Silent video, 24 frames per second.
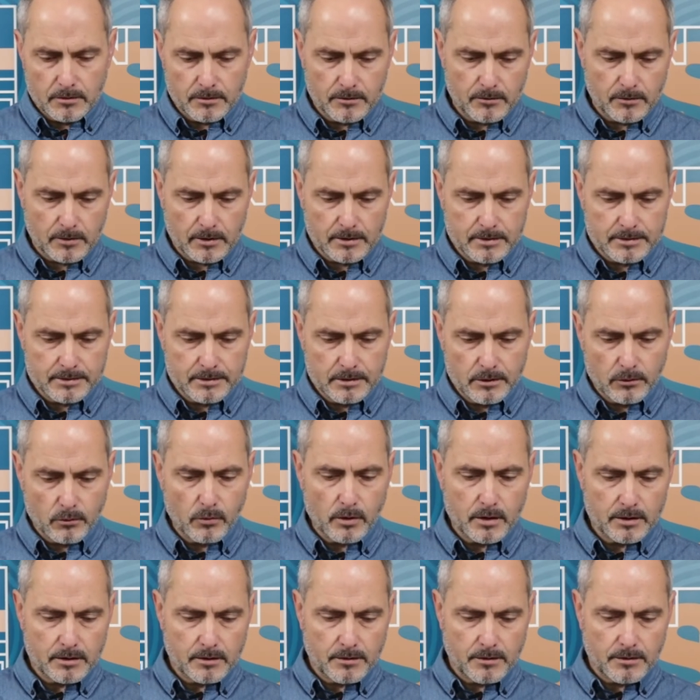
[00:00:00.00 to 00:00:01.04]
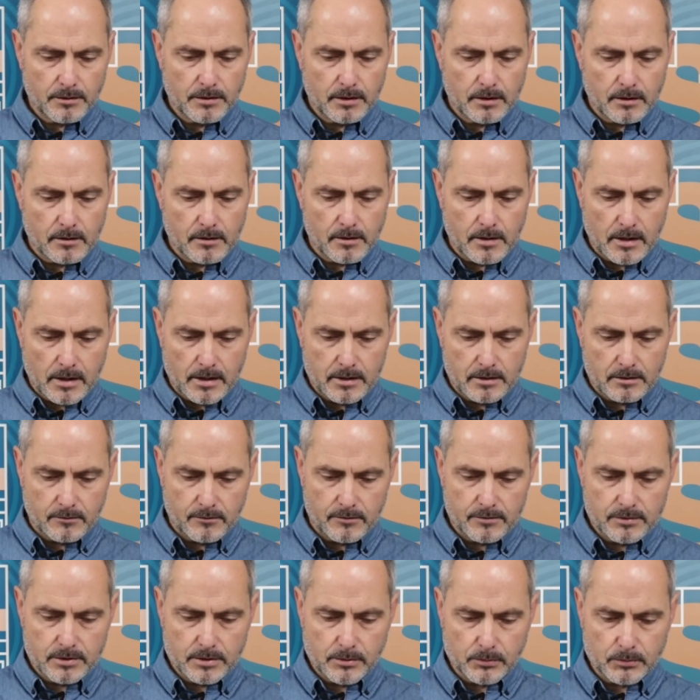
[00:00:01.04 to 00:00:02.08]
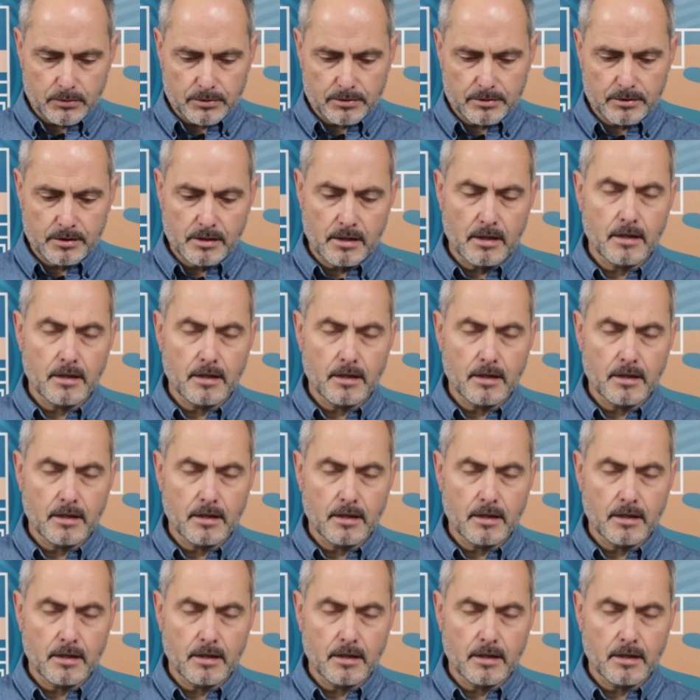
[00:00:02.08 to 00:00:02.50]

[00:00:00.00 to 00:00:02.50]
You can see quite a thick line of ships